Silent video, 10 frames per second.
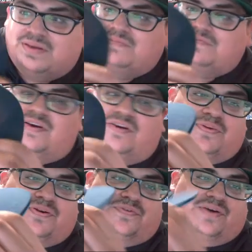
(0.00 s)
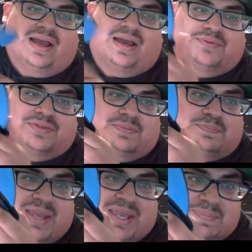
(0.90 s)
Very beautiful hat with the
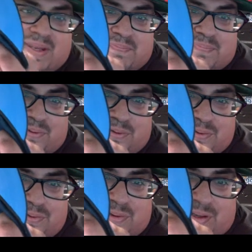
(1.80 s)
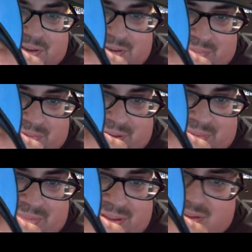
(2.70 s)
baby blue under brim.